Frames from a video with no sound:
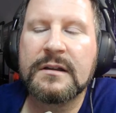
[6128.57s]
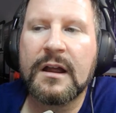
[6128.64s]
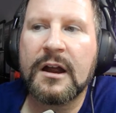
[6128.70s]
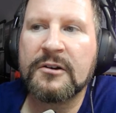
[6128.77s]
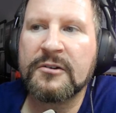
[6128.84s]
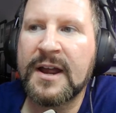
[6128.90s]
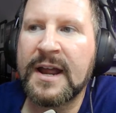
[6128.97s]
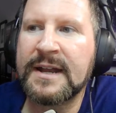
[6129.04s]
All
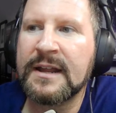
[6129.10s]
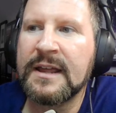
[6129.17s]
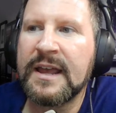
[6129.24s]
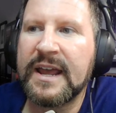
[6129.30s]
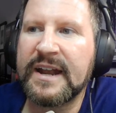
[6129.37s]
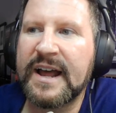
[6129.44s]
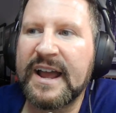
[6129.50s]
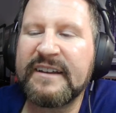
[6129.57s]
right?
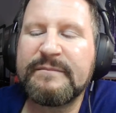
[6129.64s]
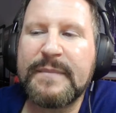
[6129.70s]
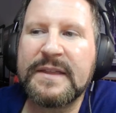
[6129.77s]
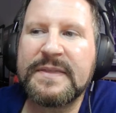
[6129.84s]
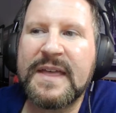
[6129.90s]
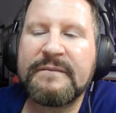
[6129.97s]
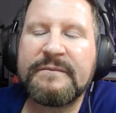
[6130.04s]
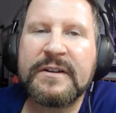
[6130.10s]
And I have made
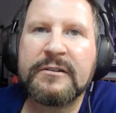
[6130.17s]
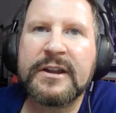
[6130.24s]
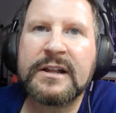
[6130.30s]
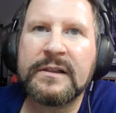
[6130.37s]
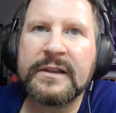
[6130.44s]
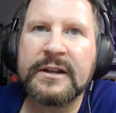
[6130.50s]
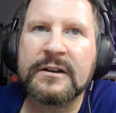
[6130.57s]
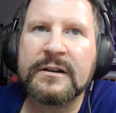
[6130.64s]
that very
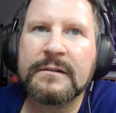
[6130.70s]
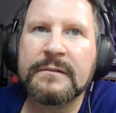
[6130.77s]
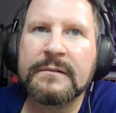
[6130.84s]
clear.